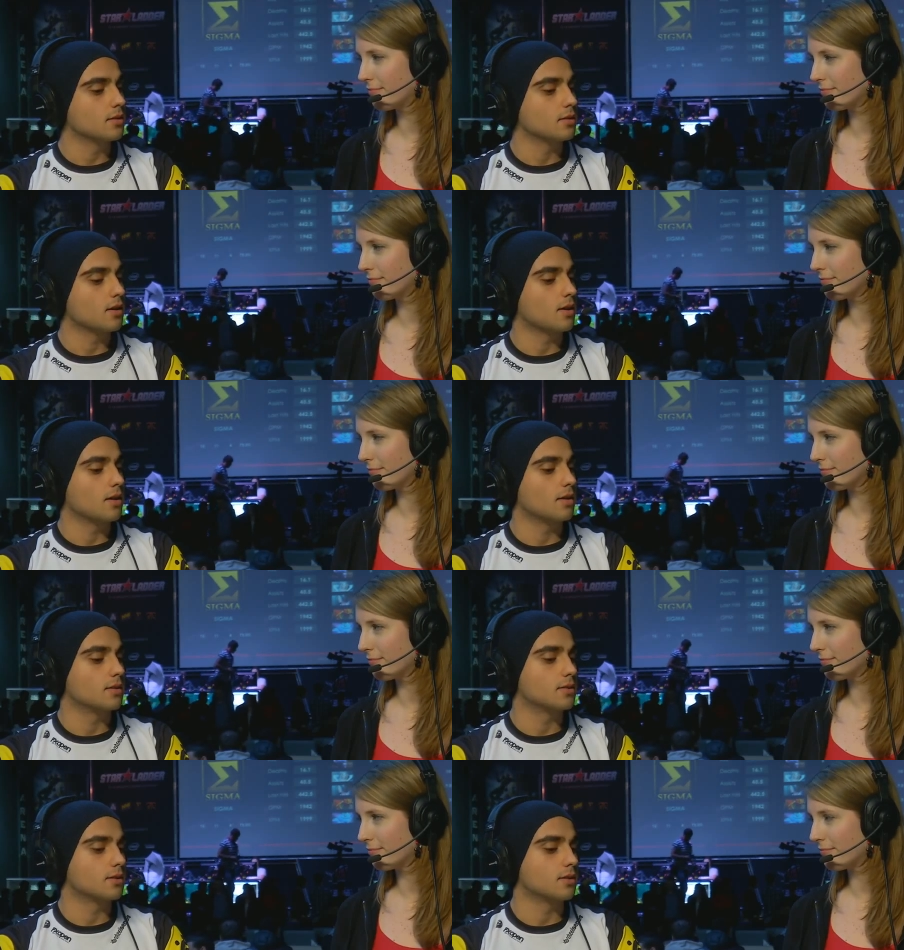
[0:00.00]

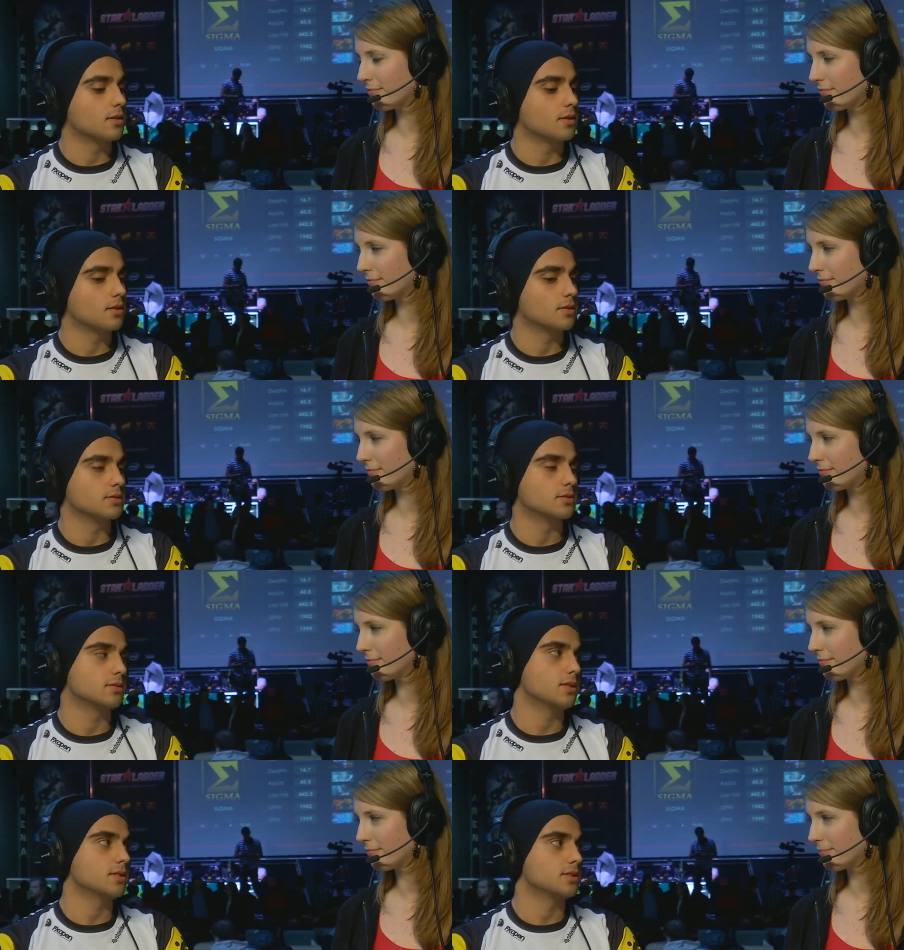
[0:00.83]
Speaker 1: And uh,
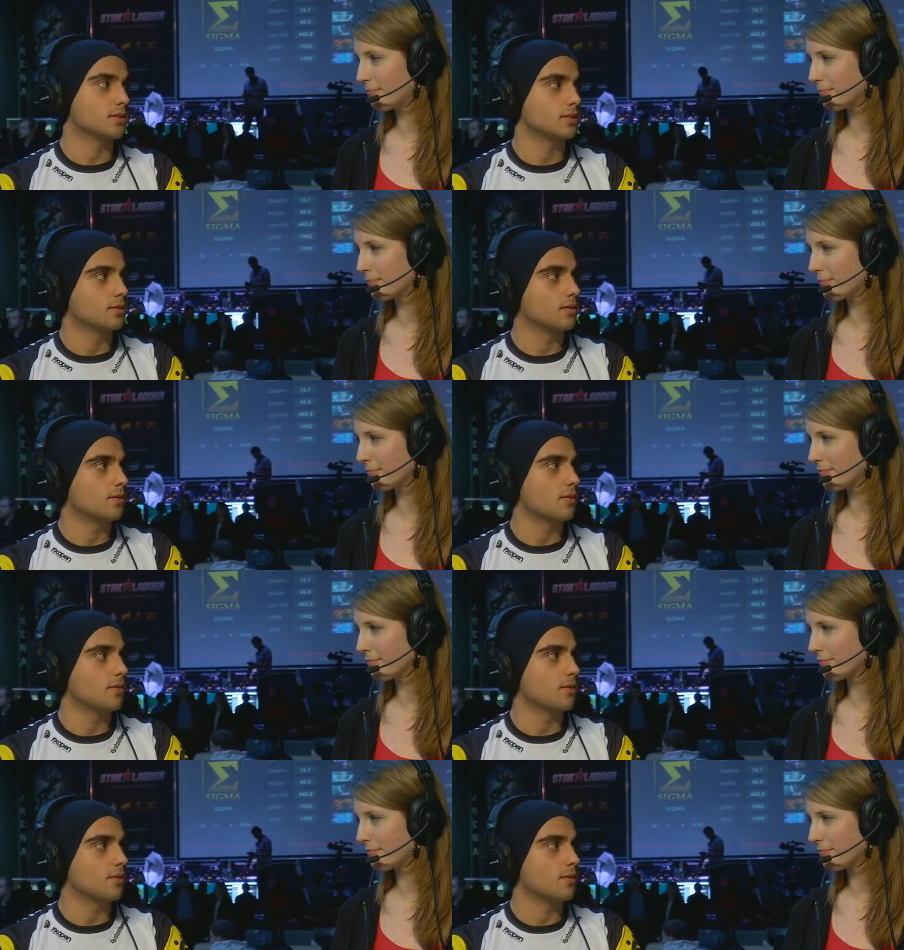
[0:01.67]
yeah, so